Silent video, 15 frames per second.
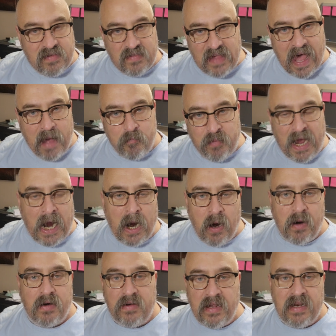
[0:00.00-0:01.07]
that
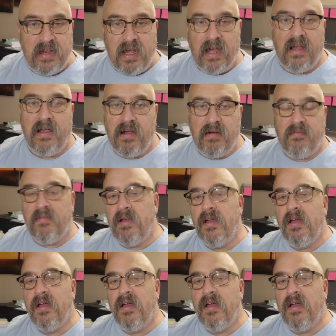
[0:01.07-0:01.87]
parent in you.